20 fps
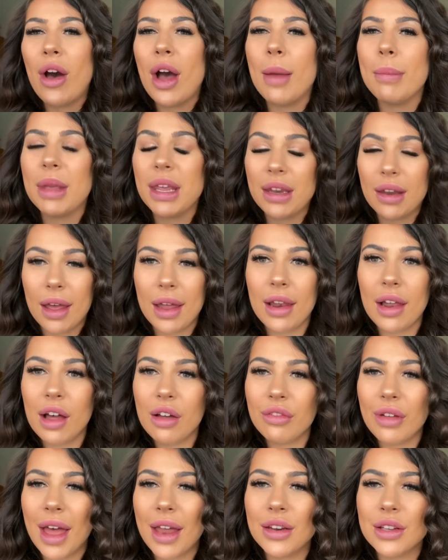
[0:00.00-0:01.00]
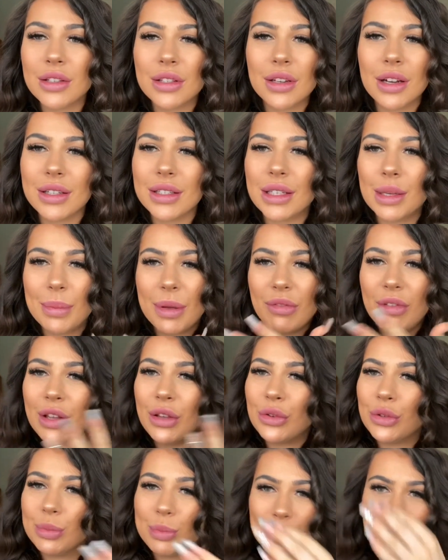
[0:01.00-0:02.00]
I mean, I love Anastasia Beverly
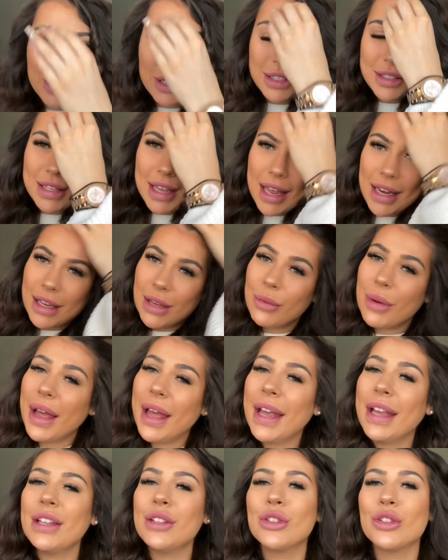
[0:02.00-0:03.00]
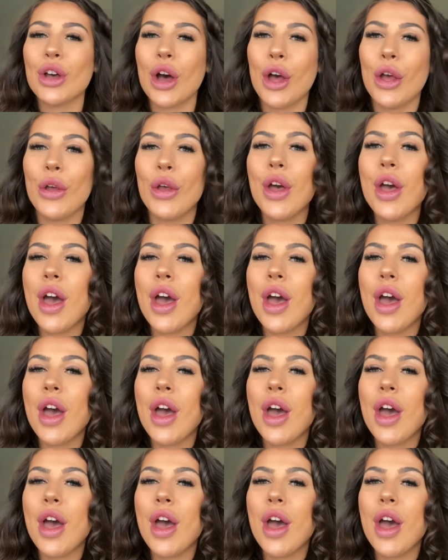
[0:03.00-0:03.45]
Hills products anyway, so